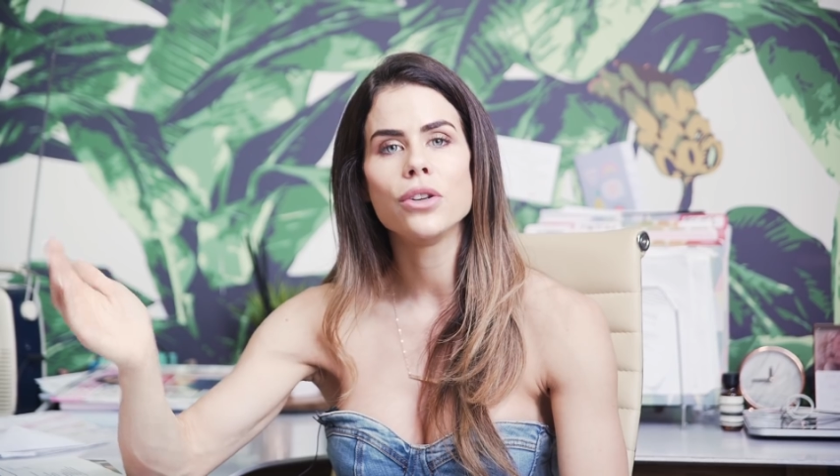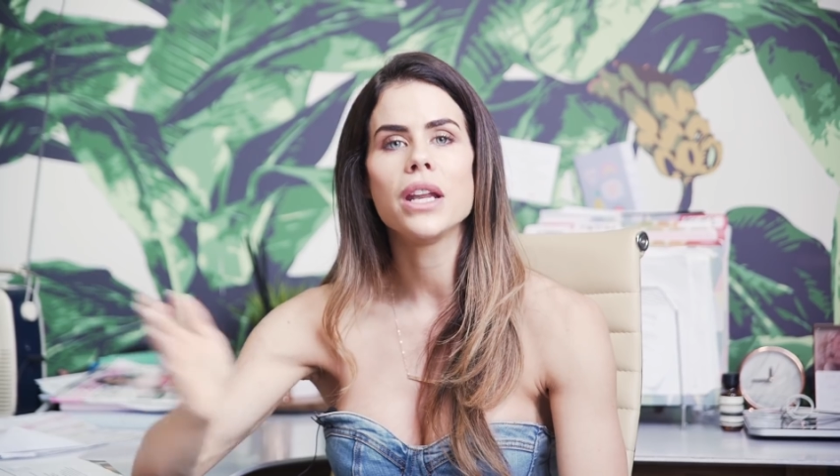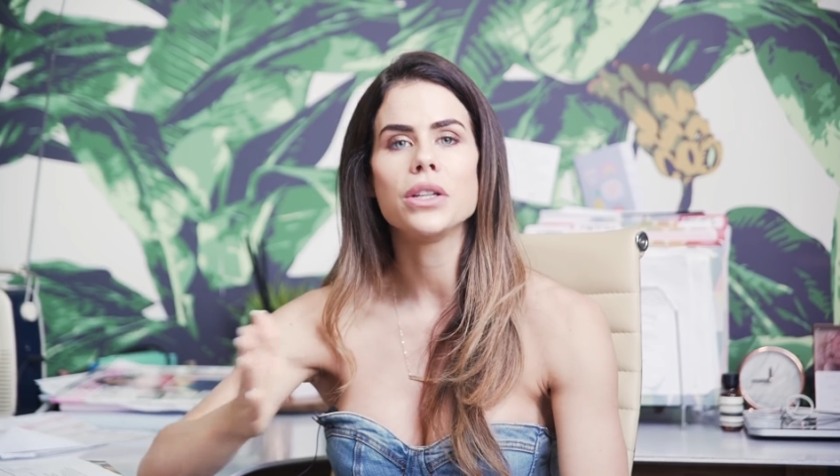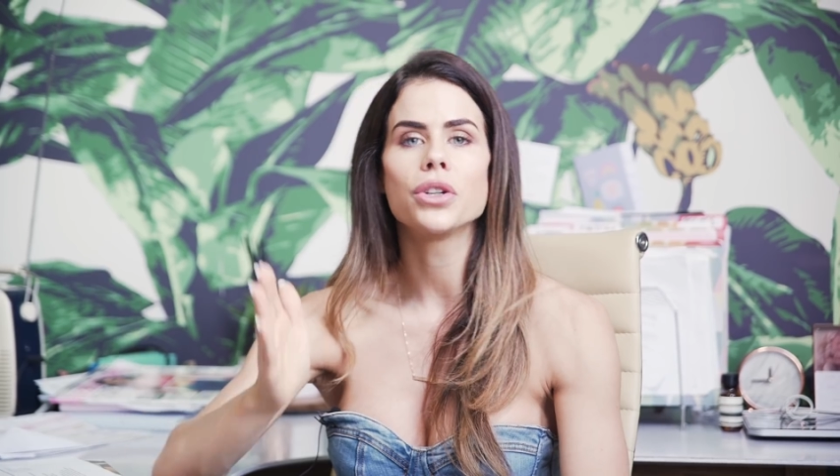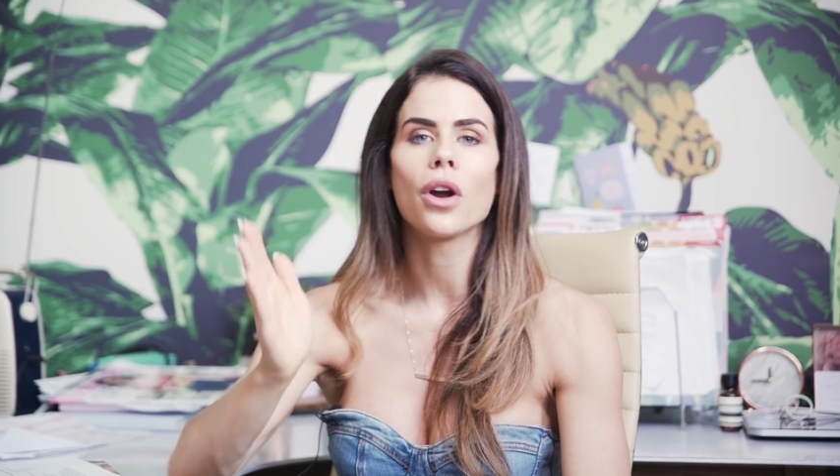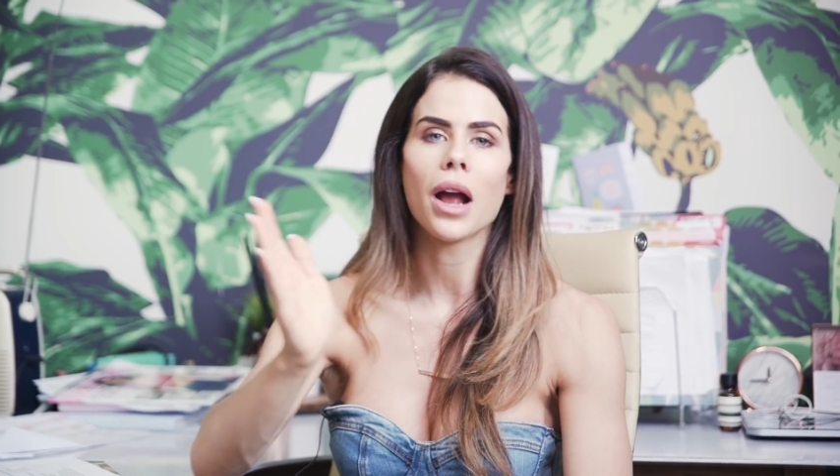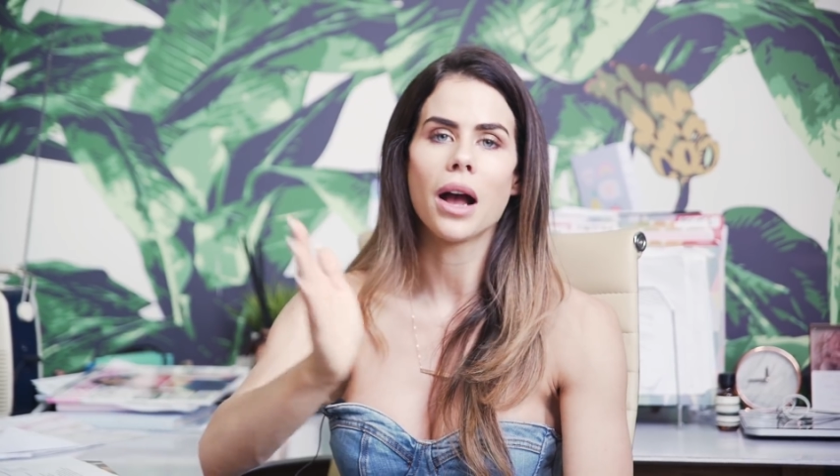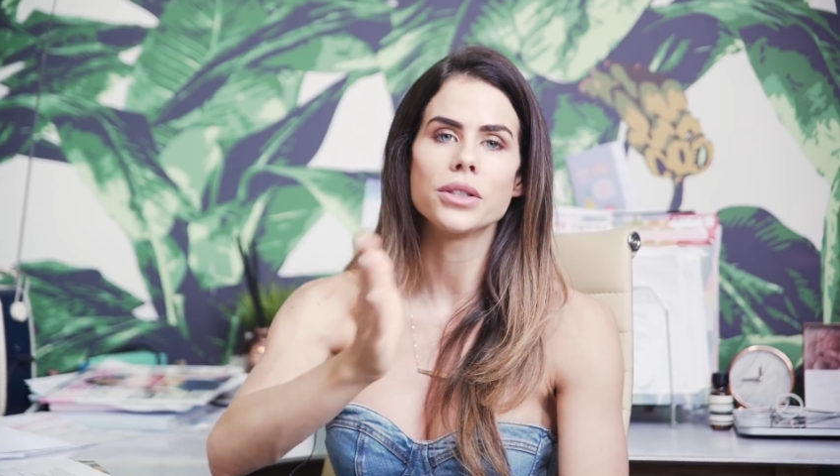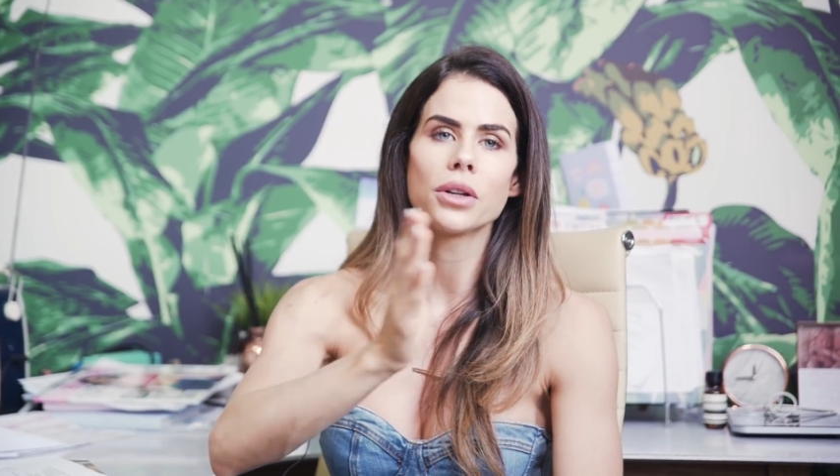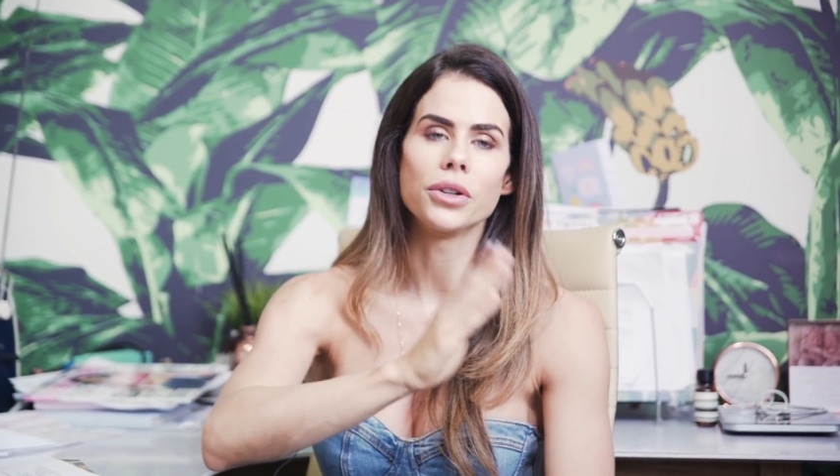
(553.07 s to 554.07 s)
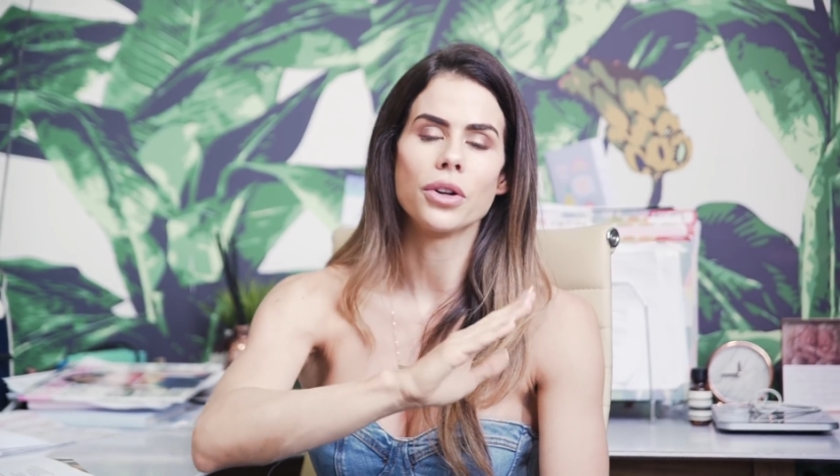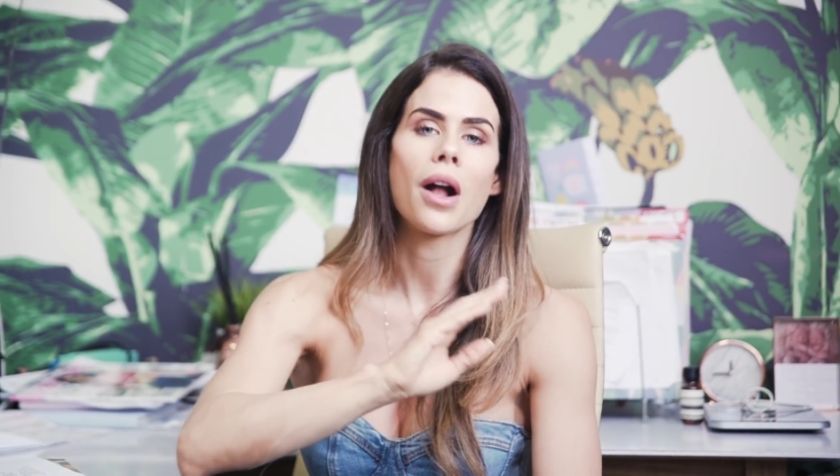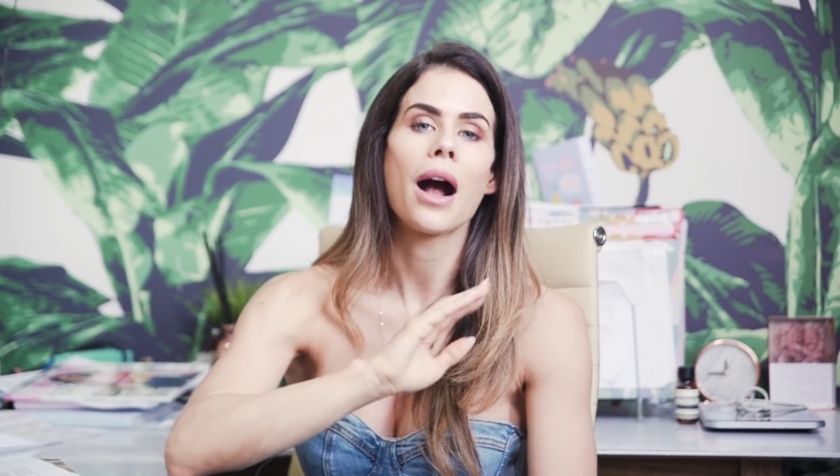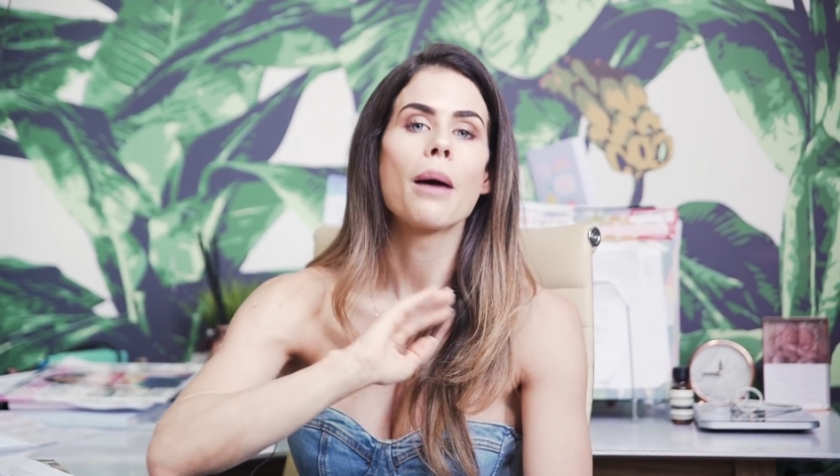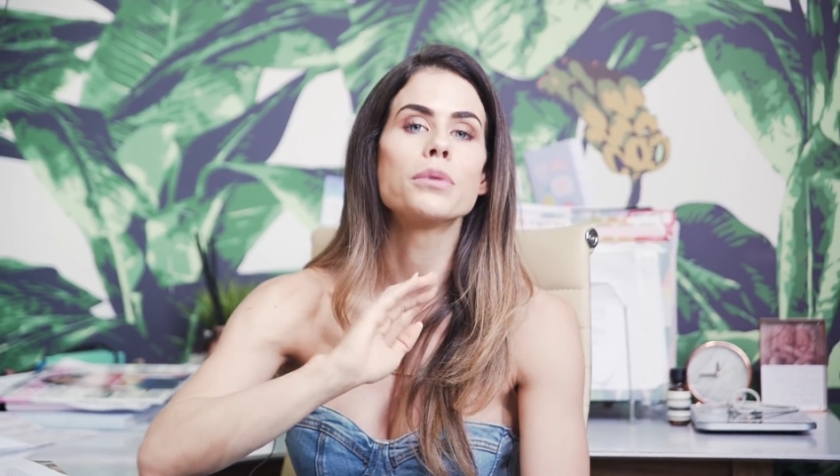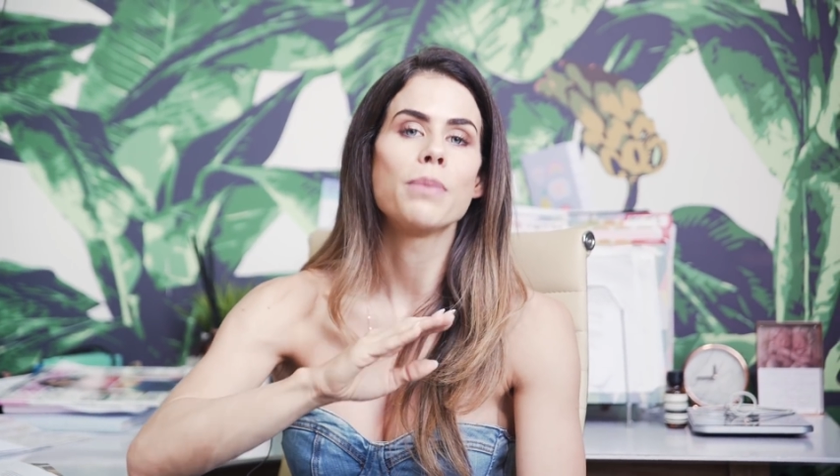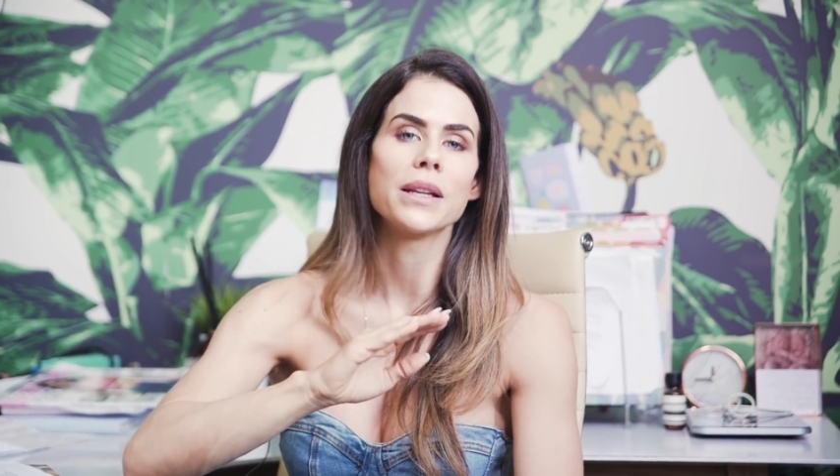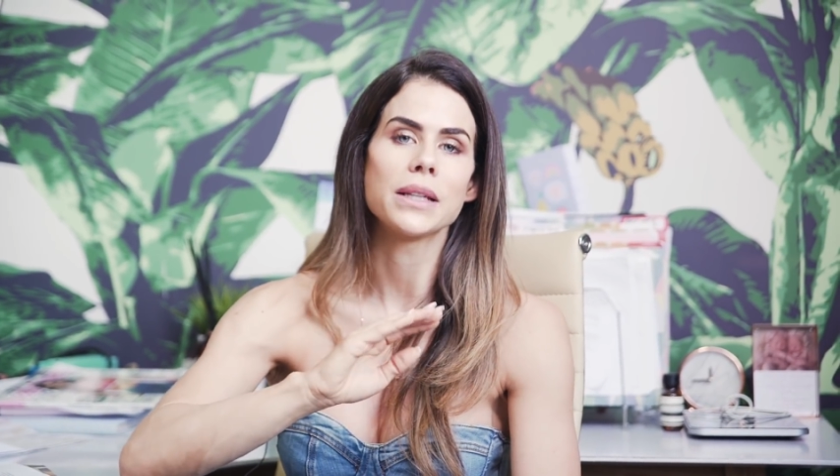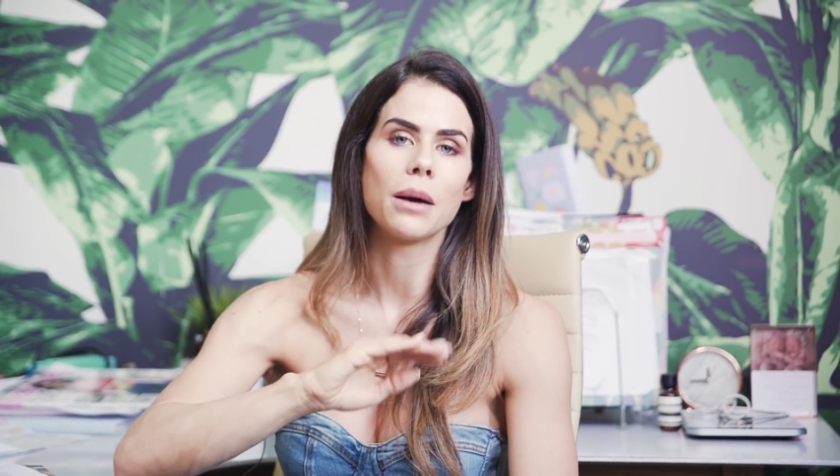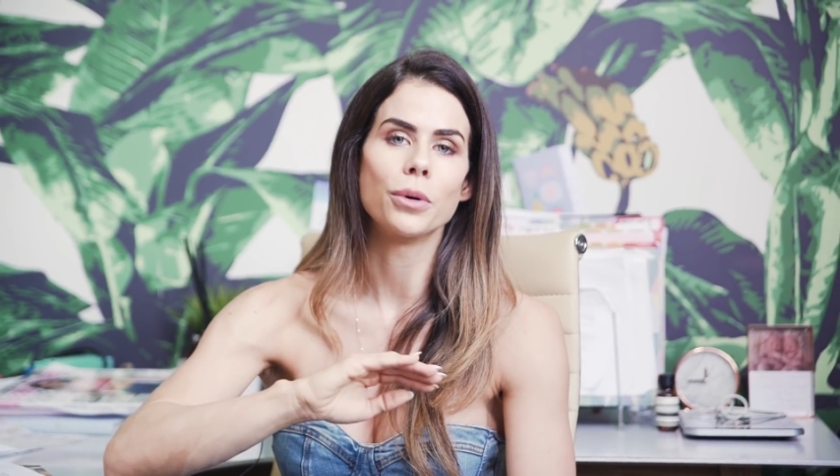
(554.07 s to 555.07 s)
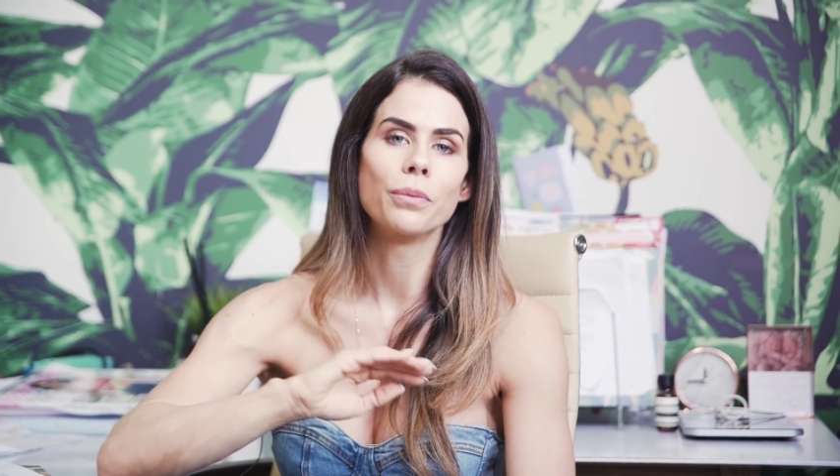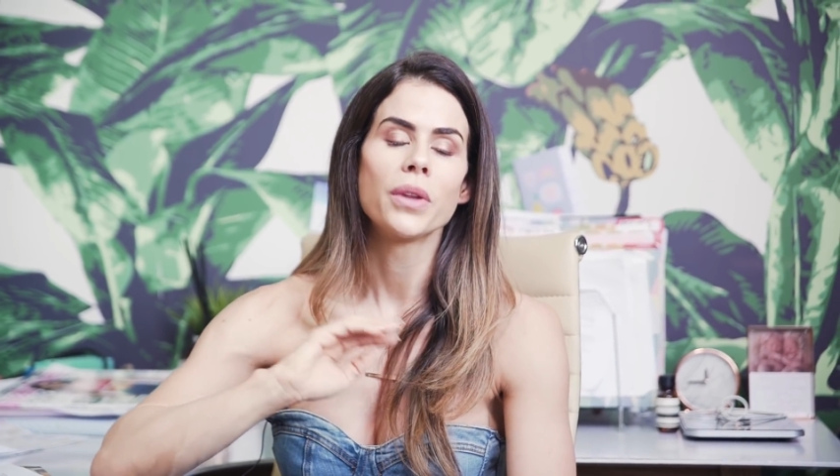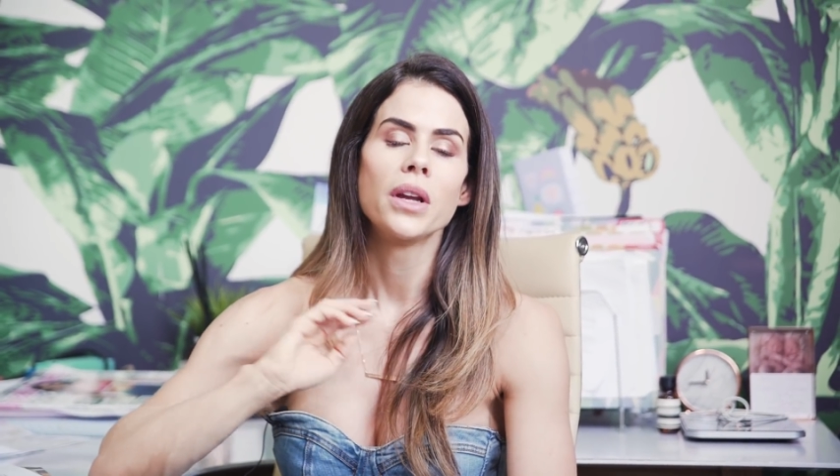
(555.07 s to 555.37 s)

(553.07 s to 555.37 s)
you need to go under on your carbs by double.